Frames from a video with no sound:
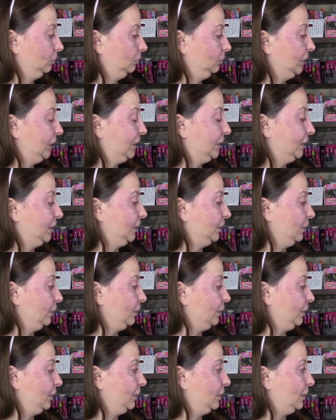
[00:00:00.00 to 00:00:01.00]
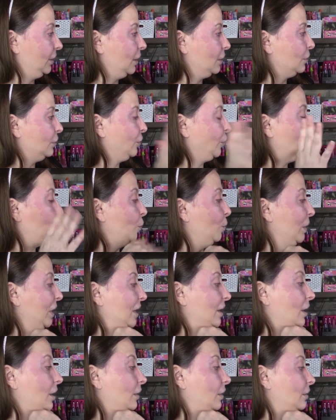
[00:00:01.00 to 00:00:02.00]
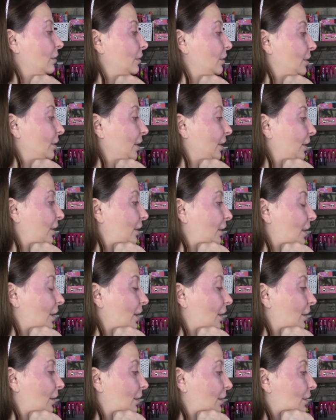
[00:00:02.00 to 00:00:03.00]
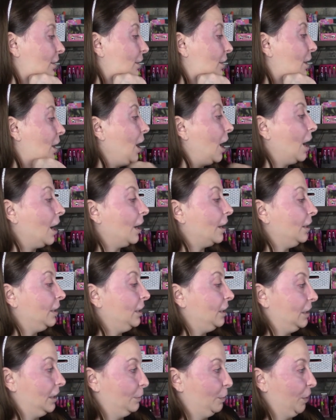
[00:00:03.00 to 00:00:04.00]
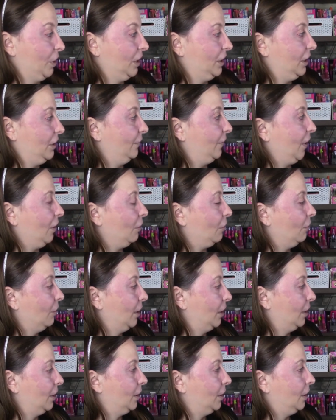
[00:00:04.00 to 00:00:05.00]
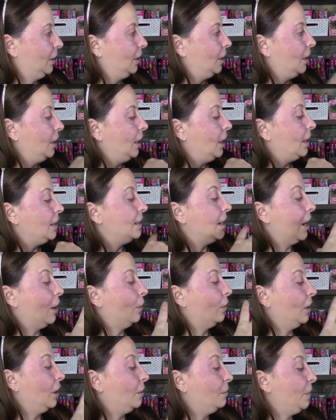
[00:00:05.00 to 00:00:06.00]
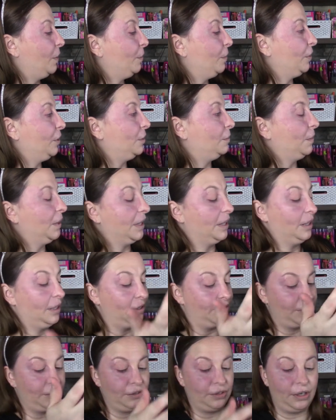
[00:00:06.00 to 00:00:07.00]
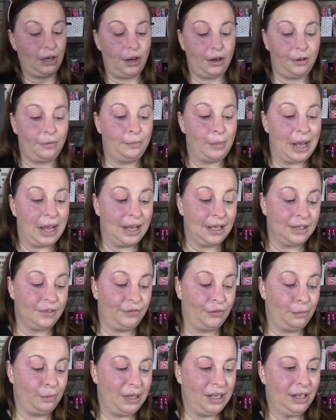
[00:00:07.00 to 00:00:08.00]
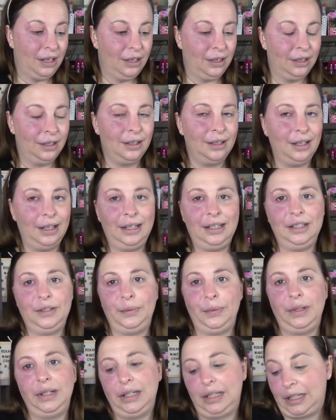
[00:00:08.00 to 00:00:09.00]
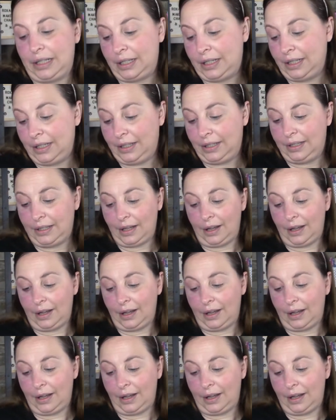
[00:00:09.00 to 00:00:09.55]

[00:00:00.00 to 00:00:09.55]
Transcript: These are just so my colors. Like, I need to put Diva on. Now, a lot of people are complaining because there's a lot of mattes. For me, it is what it is.